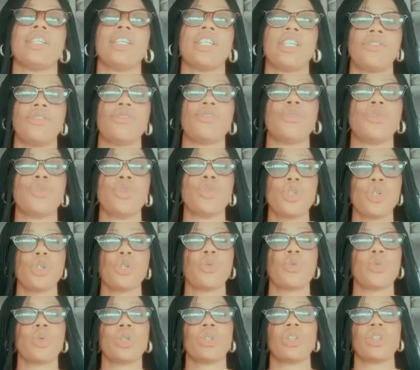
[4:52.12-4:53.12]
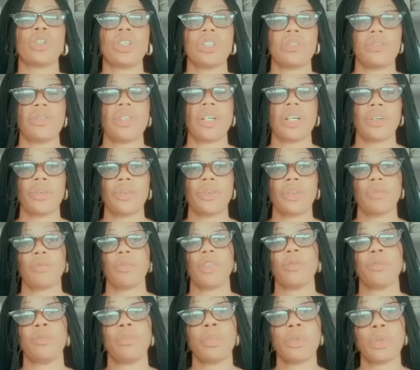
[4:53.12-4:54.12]
If you want to give that cream
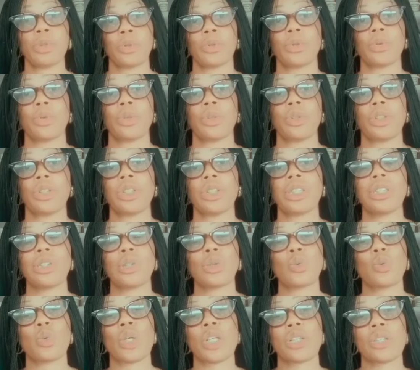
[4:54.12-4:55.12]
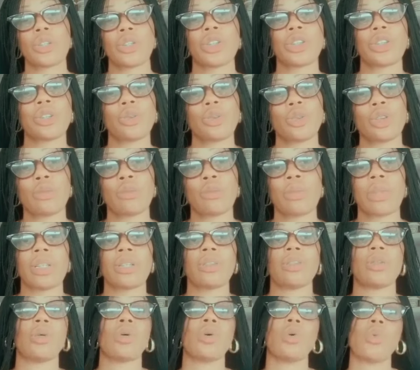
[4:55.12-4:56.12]
a boost, this is where your serum
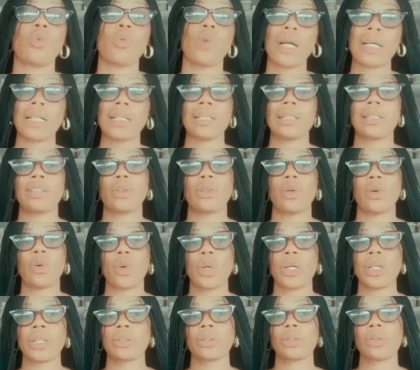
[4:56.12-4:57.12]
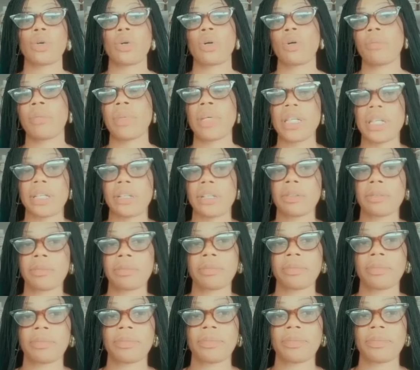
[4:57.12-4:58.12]
and your whitening oils come in.
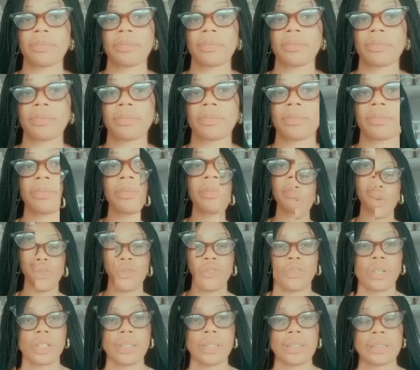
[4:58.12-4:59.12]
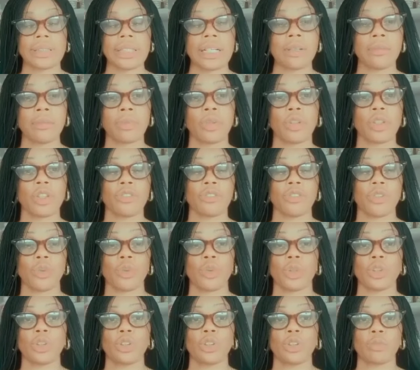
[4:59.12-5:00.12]
So for example, if you
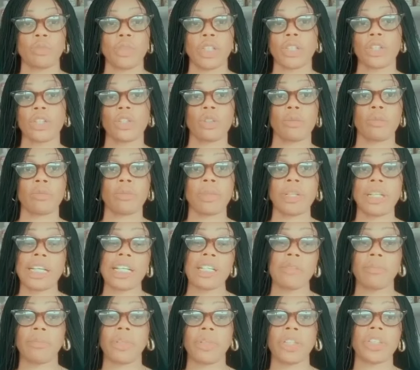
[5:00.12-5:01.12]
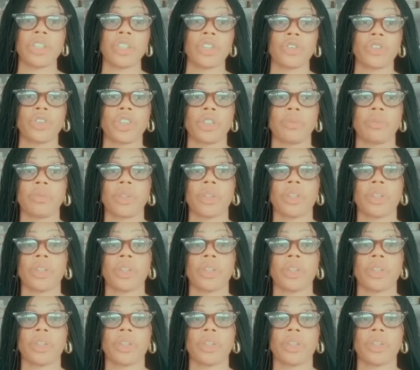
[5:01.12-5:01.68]
want to make your plain base cream,